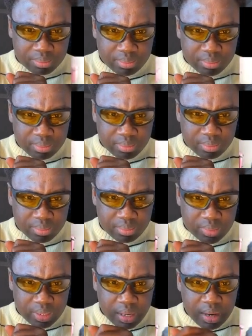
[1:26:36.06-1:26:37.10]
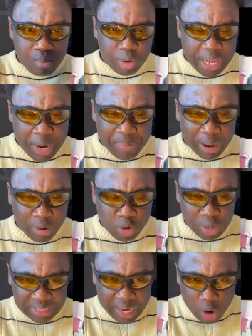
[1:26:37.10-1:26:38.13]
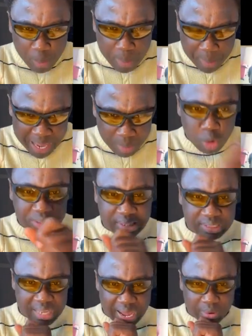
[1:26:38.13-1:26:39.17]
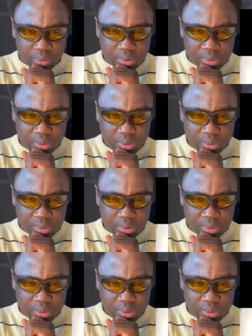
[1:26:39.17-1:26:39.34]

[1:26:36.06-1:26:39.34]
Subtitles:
of the center over Bia Moses Yano.